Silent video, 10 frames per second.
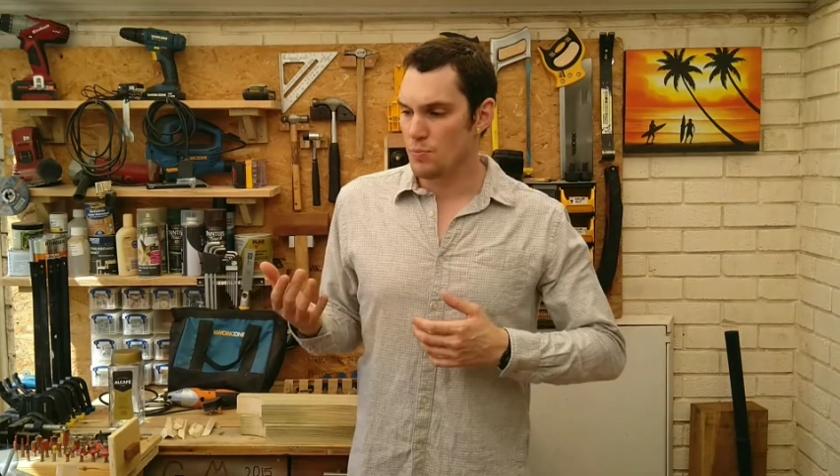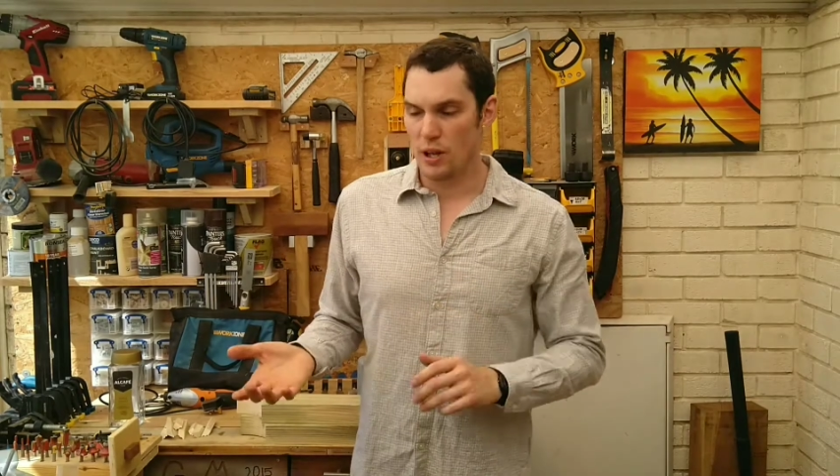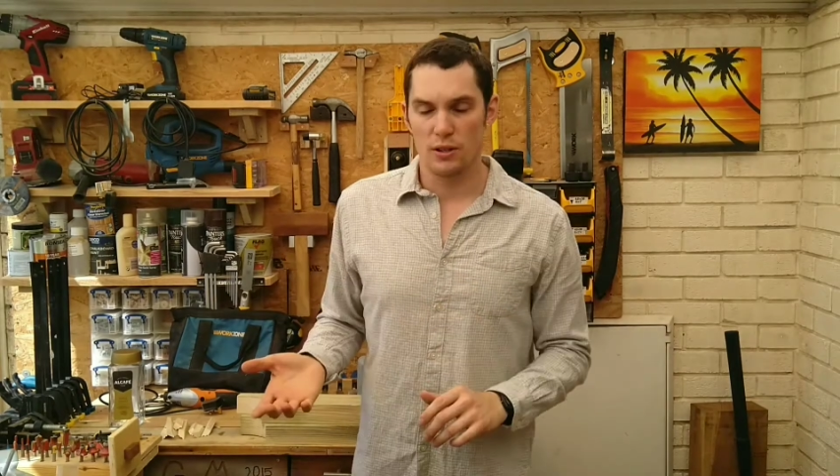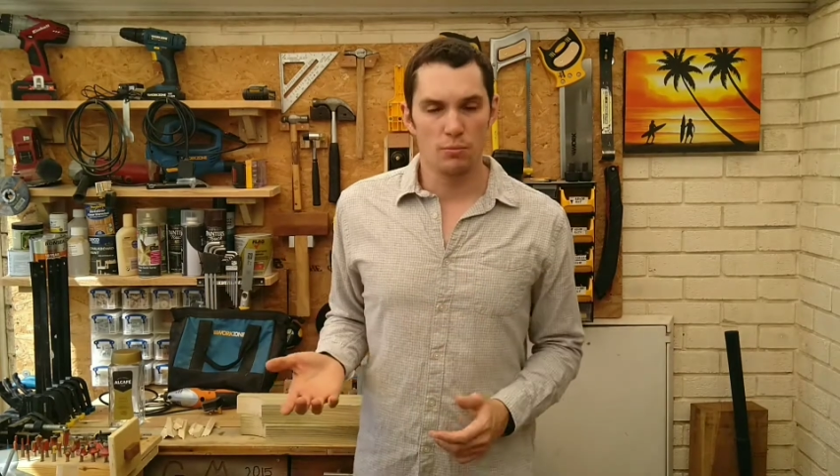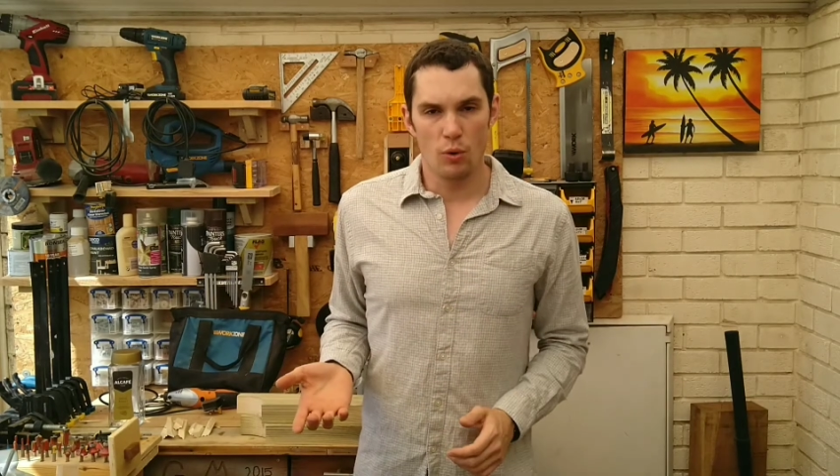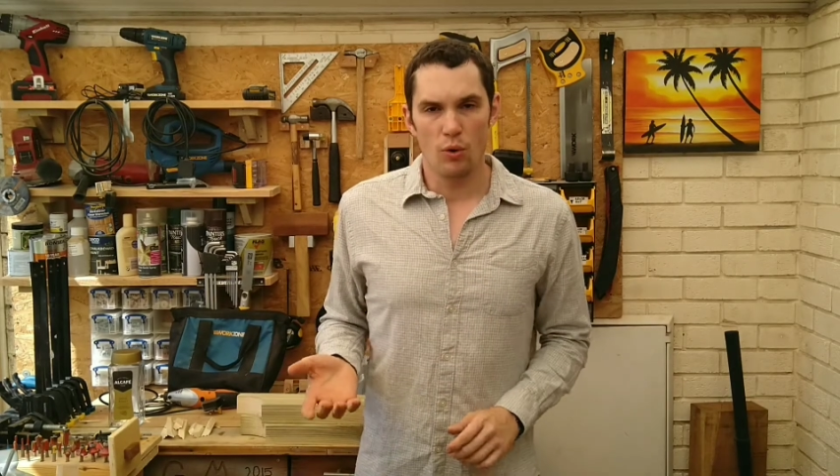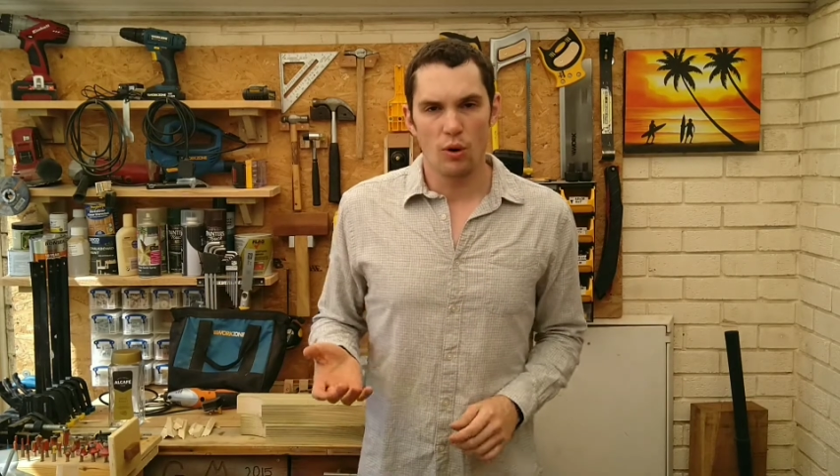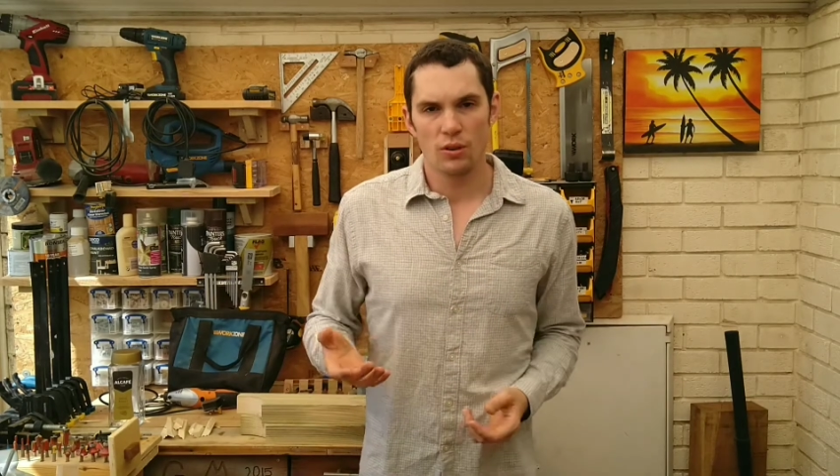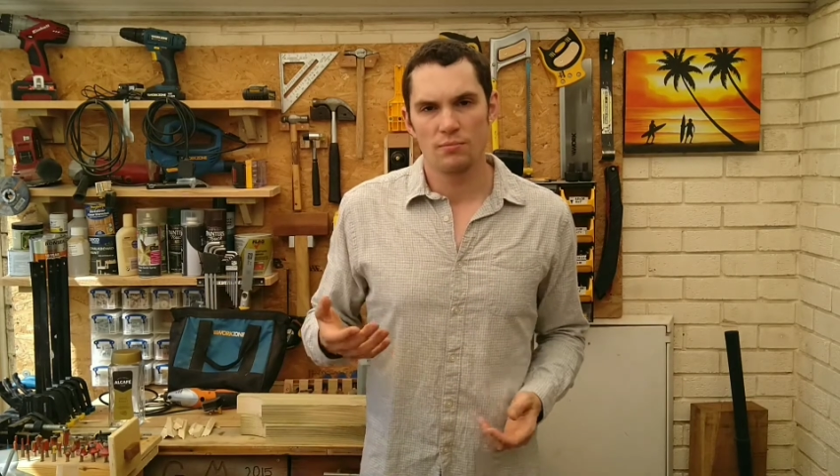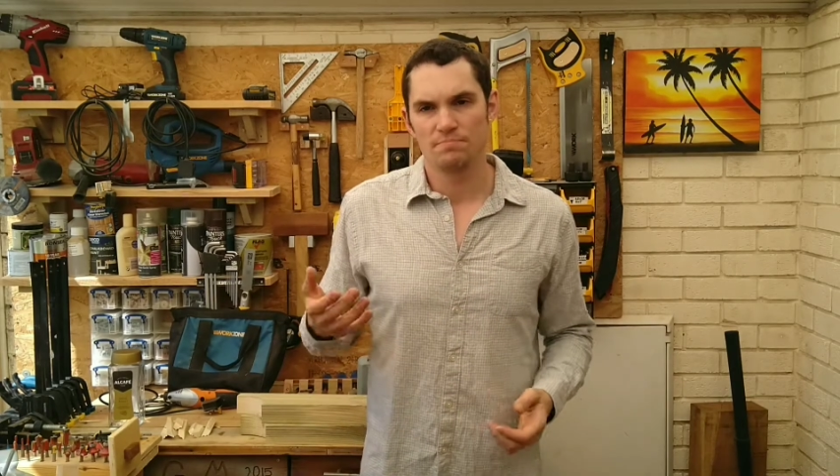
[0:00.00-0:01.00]
spend
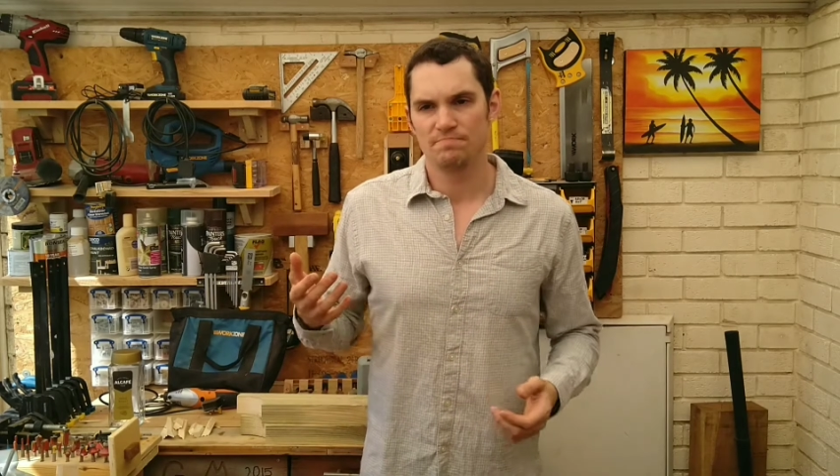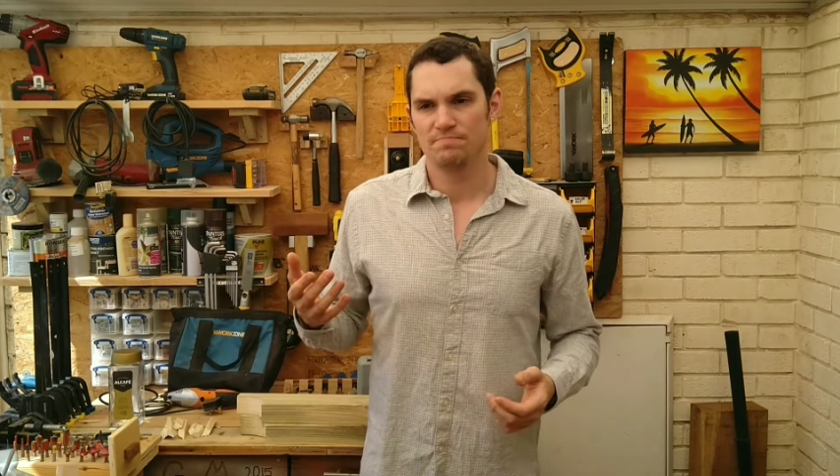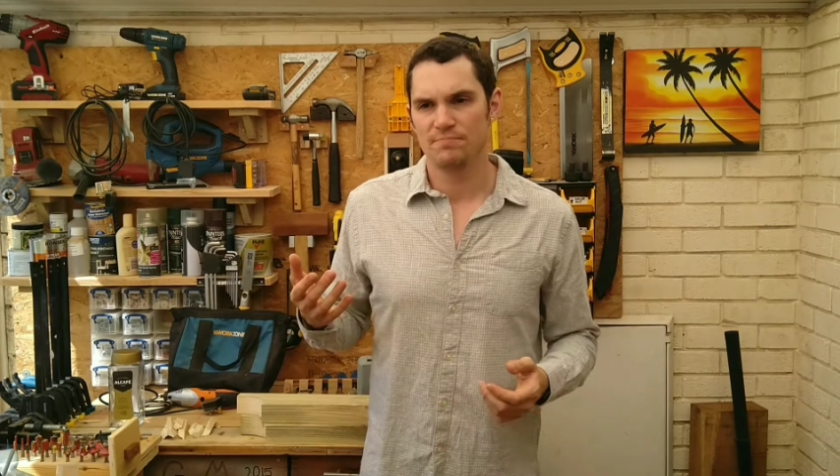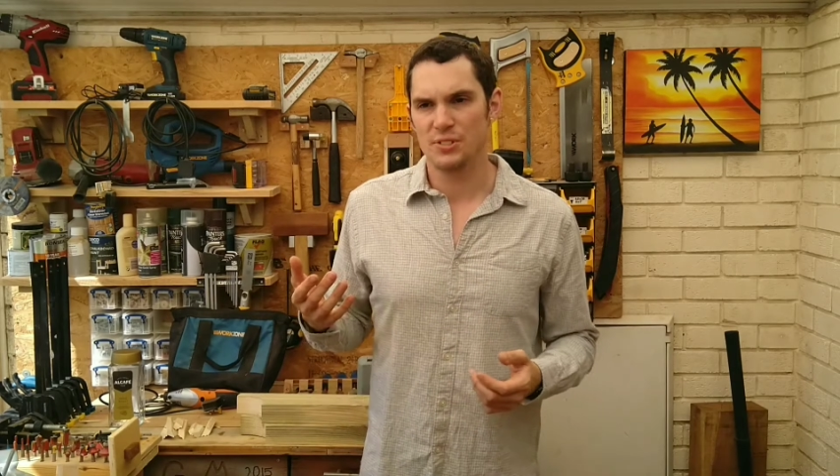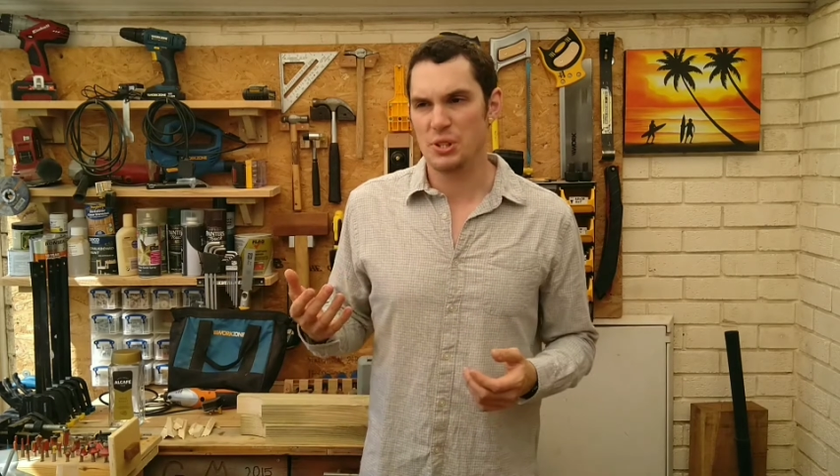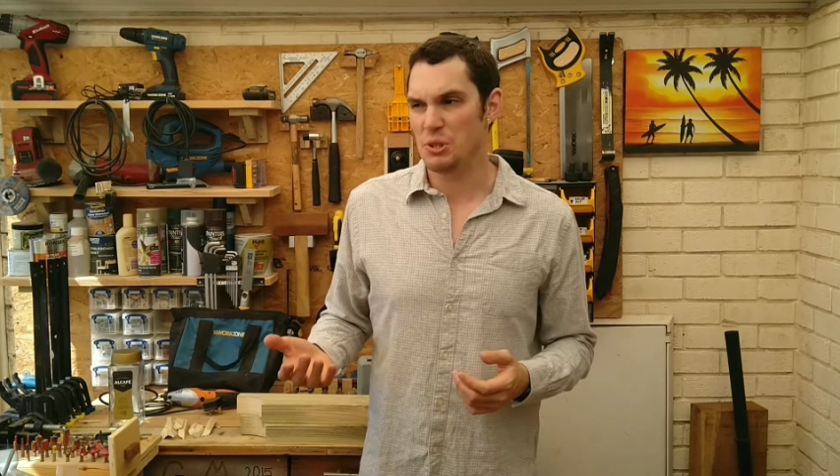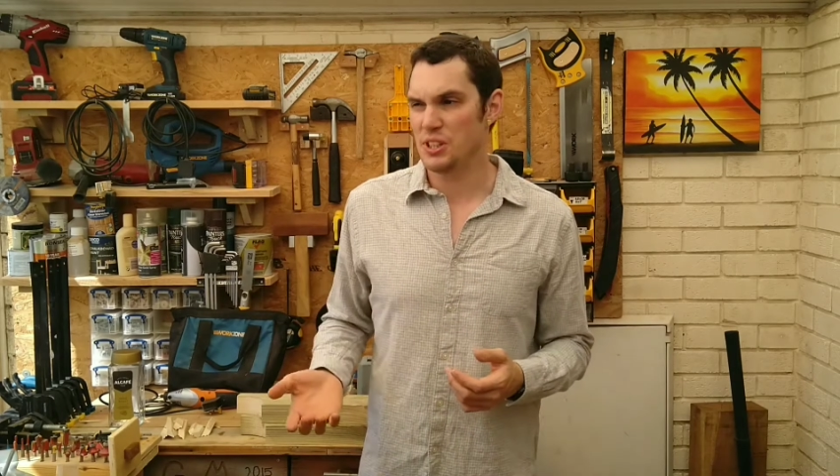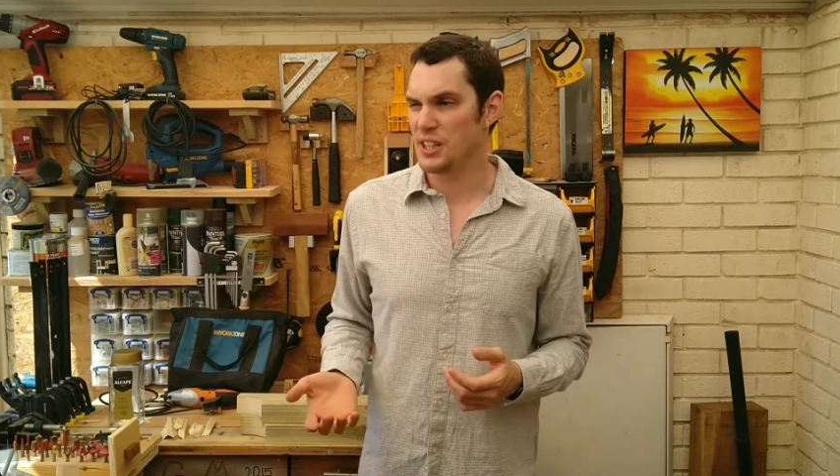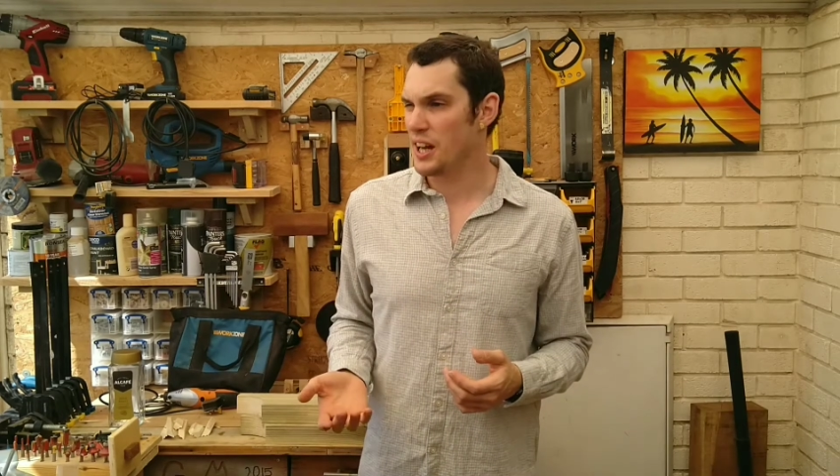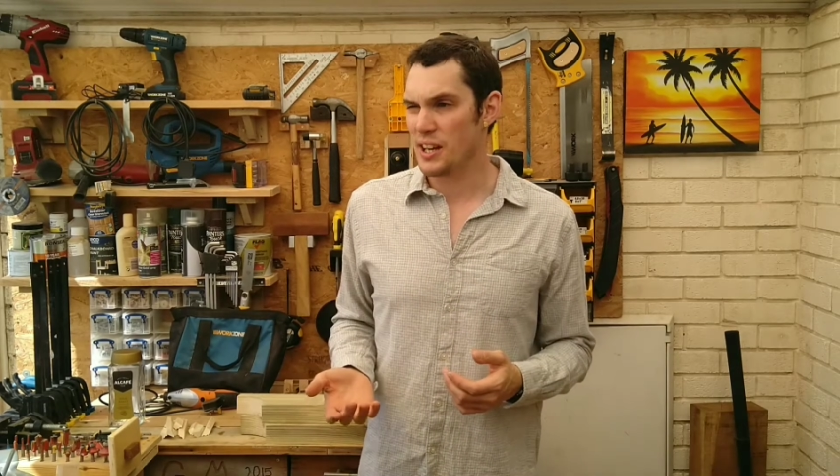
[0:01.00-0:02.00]
more, you
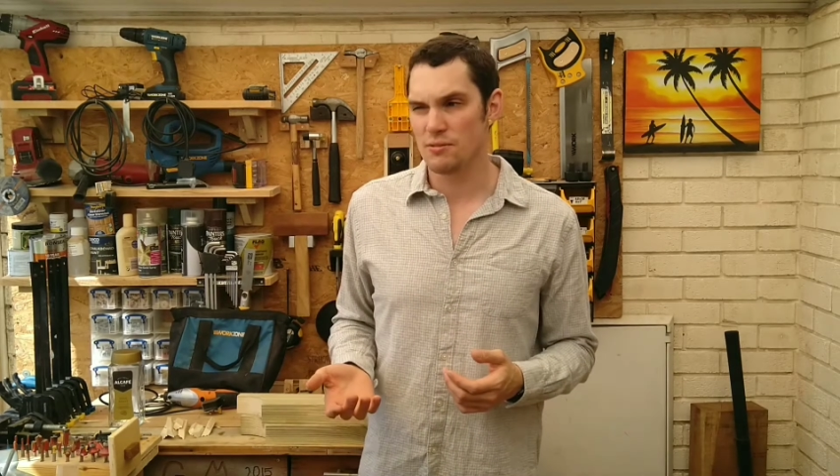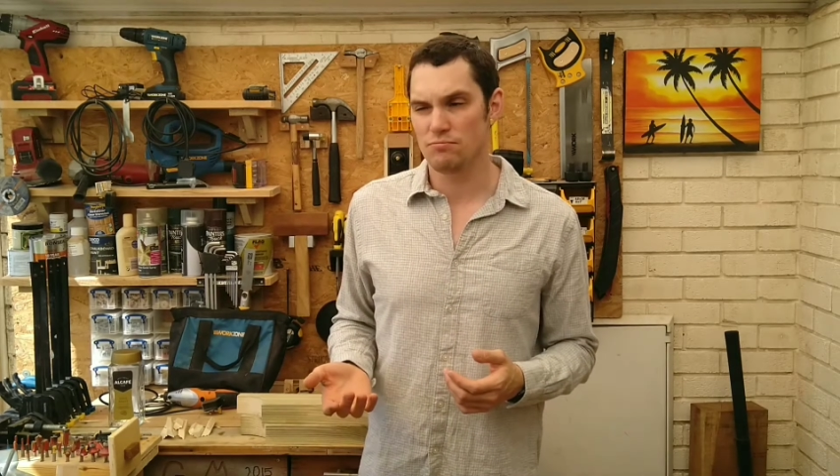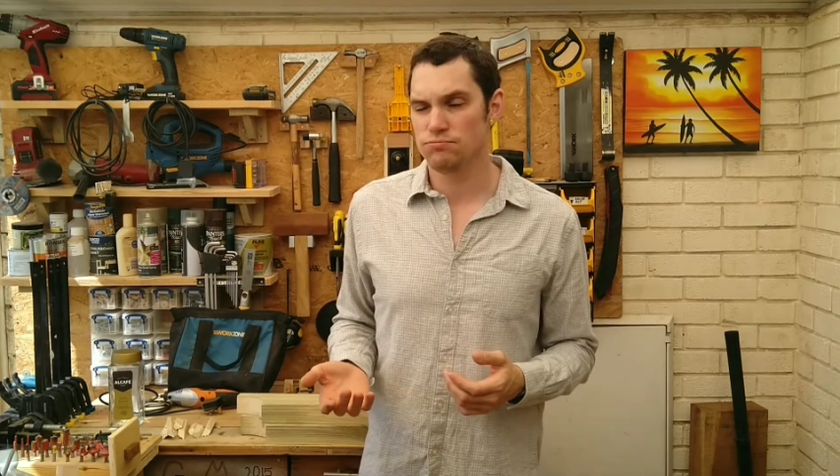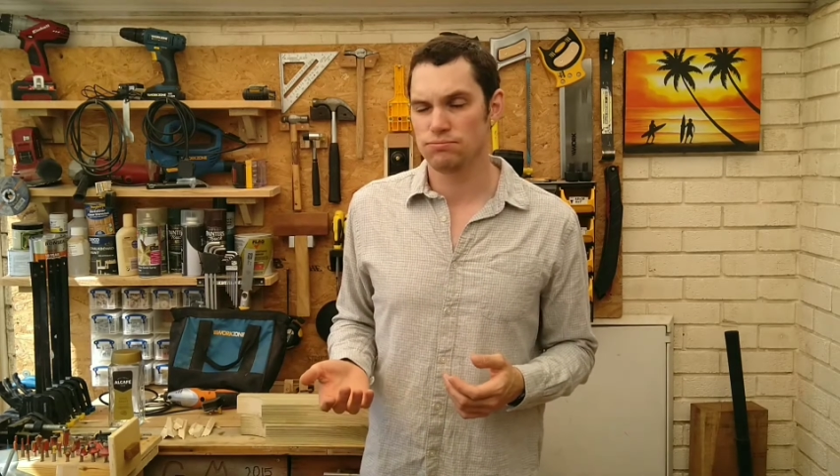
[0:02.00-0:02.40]
can get